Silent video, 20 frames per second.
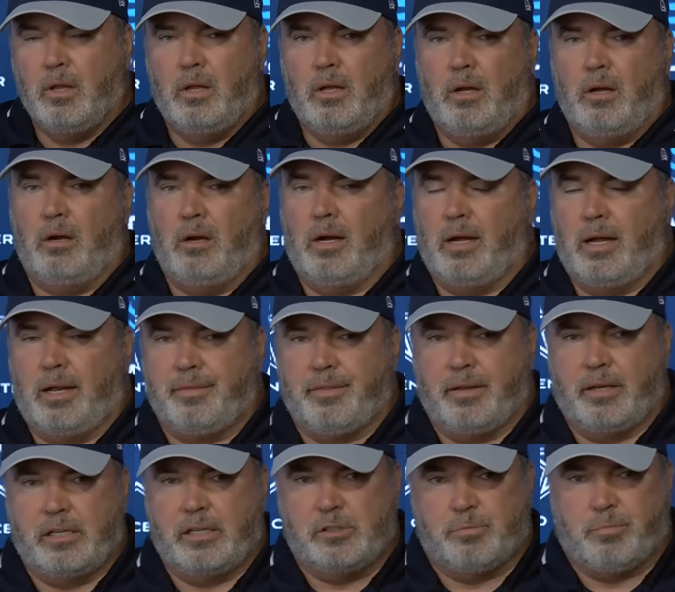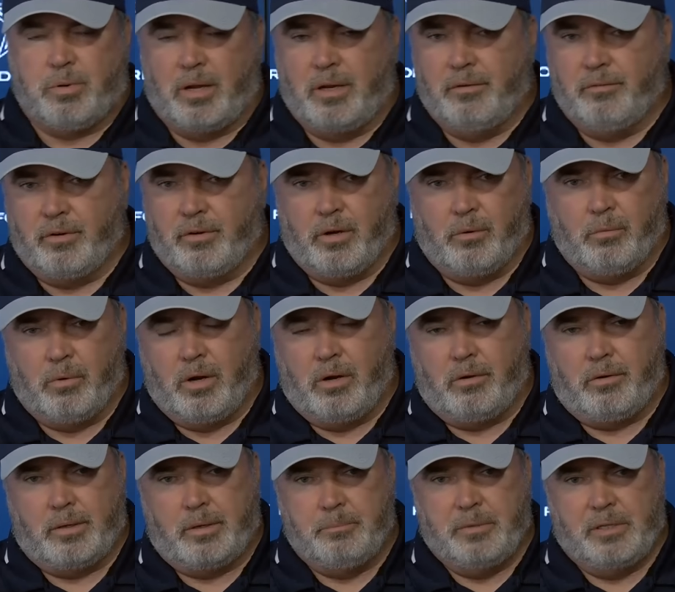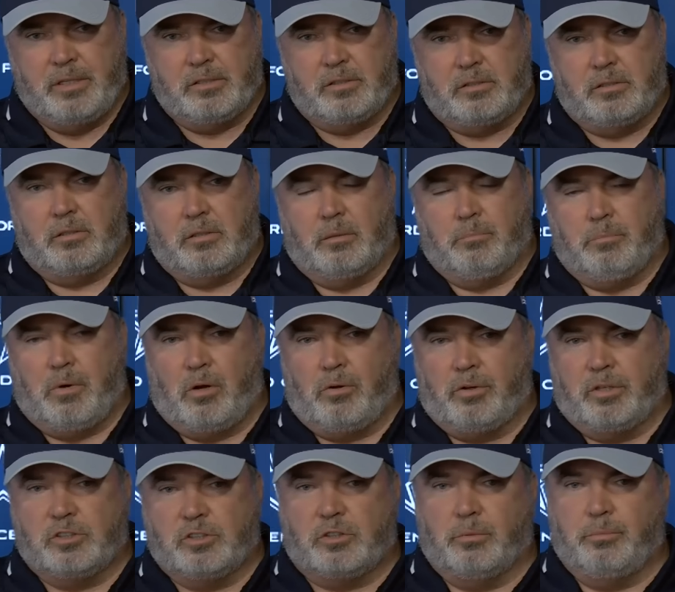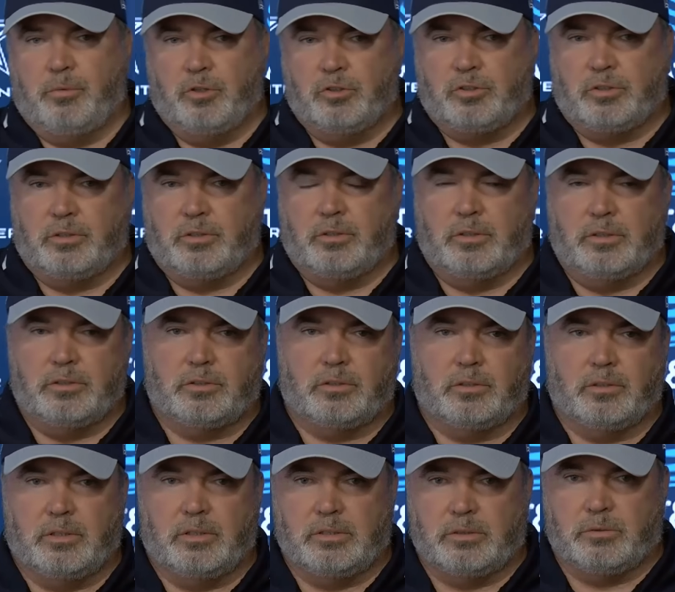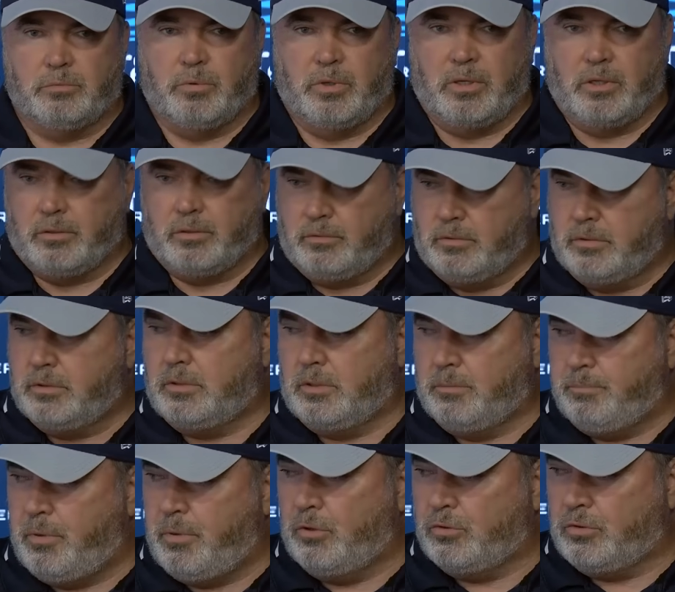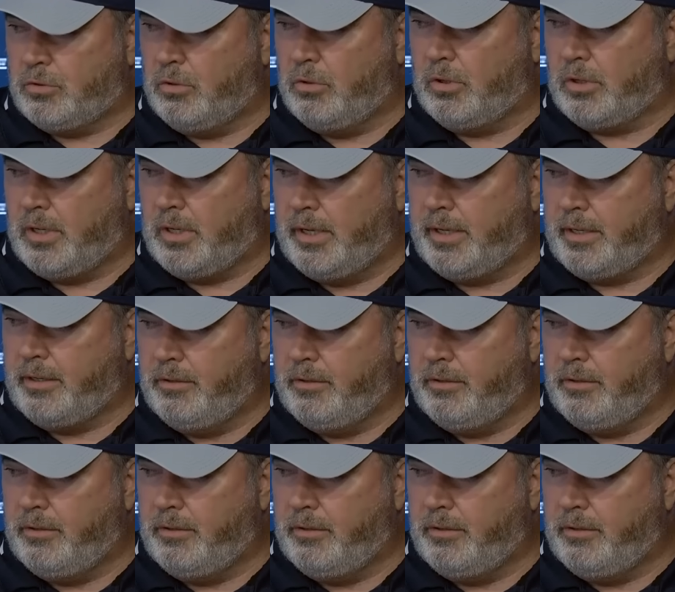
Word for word: Oh, I think he's playing very well. I mean, the ball distribution is what it's supposed to look like.